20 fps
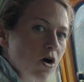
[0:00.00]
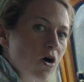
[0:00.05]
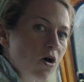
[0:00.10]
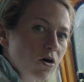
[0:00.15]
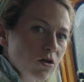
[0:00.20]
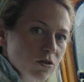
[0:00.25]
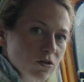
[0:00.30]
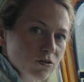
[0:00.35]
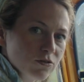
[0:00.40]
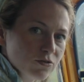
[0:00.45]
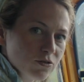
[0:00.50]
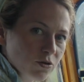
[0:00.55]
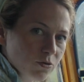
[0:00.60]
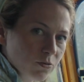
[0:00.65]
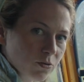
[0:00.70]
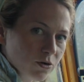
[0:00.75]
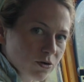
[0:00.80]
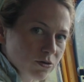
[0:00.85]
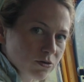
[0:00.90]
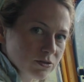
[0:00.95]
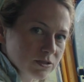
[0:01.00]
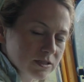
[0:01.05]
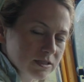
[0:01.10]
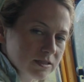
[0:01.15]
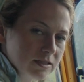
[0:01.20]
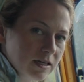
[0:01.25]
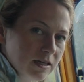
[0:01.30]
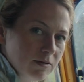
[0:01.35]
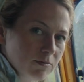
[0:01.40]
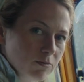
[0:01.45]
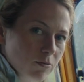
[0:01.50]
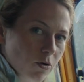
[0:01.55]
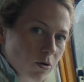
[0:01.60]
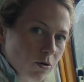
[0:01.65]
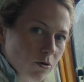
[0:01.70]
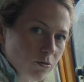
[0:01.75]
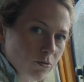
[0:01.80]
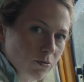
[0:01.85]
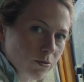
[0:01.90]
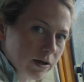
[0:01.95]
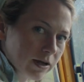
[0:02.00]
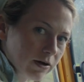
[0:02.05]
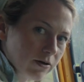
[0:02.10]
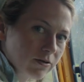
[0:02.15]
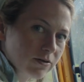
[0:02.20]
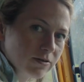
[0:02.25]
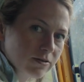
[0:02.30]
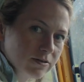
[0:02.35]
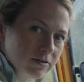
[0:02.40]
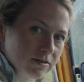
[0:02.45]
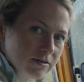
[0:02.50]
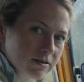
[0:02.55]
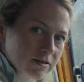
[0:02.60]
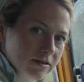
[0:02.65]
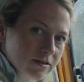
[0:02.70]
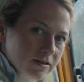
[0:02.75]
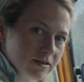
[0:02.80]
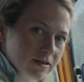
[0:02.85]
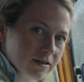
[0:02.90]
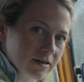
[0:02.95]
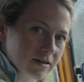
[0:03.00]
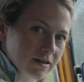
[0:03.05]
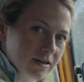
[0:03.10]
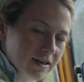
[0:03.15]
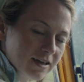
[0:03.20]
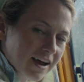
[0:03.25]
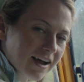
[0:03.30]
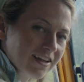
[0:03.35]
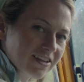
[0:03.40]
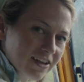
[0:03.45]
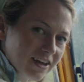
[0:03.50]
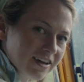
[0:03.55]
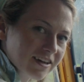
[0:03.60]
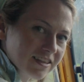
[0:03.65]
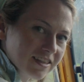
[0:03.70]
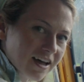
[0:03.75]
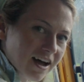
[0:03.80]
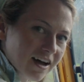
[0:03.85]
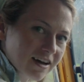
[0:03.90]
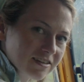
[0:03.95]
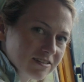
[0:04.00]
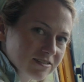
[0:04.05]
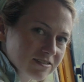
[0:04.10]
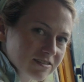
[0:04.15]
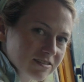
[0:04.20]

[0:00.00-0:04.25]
all of the world seem more real. And I like that.